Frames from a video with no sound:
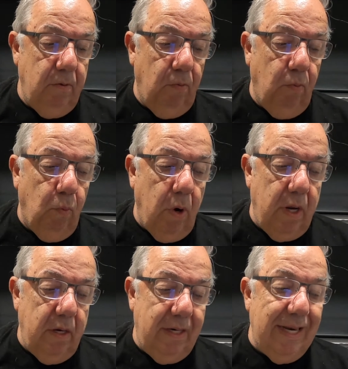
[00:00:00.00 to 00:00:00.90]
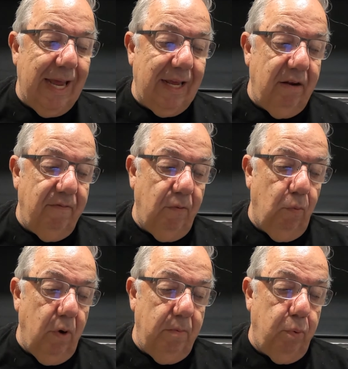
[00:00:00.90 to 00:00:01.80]
negative
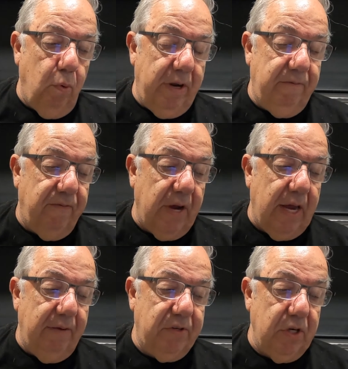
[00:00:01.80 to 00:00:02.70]
1.5.